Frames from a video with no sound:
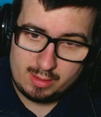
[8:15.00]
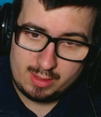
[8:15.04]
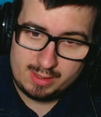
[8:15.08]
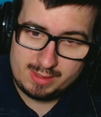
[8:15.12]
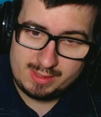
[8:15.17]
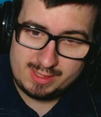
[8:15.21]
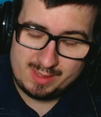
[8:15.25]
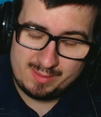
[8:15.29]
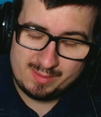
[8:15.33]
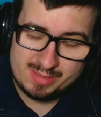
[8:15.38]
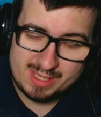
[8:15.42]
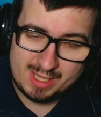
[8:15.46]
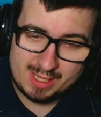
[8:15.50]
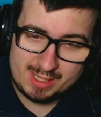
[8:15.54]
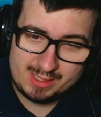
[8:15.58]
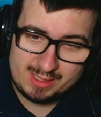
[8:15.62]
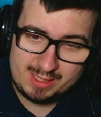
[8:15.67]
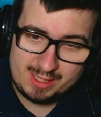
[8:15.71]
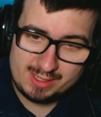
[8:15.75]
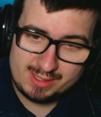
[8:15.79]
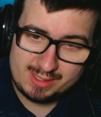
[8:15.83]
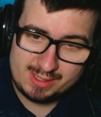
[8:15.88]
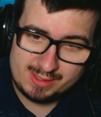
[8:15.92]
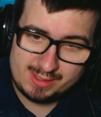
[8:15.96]
Seems like
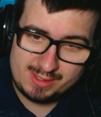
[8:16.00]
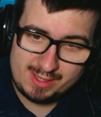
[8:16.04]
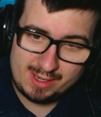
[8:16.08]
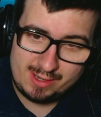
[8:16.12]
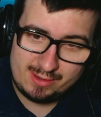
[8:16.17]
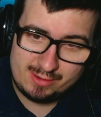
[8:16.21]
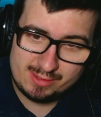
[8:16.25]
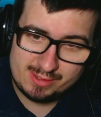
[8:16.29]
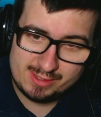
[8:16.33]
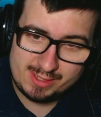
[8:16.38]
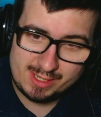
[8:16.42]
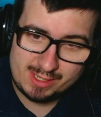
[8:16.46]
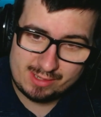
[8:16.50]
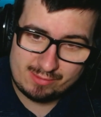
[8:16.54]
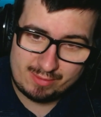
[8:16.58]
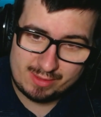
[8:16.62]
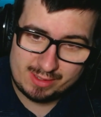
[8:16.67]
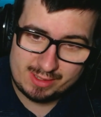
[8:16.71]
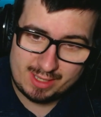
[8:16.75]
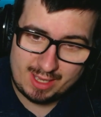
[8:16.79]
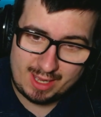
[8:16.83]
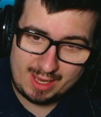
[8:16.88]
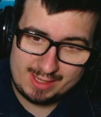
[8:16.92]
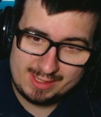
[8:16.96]
this is their
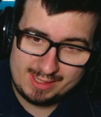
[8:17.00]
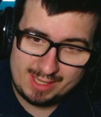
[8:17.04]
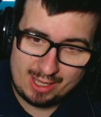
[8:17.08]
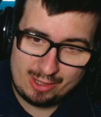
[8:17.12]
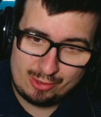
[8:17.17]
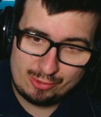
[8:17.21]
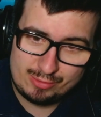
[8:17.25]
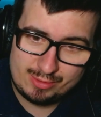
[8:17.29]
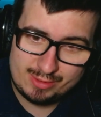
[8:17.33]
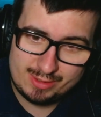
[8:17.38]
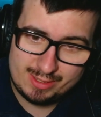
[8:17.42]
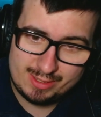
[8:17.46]
secret hideout.